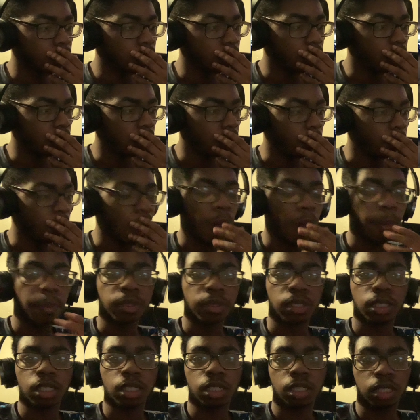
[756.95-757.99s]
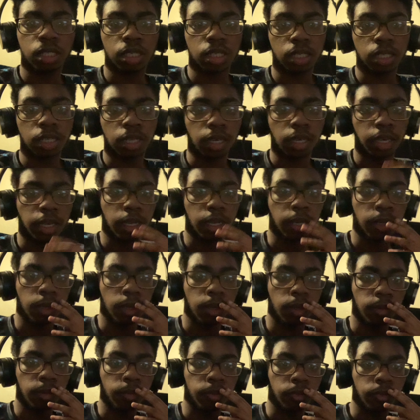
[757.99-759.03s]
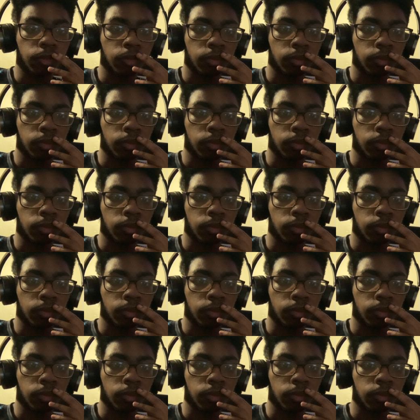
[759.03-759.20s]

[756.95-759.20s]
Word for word: um opposition and um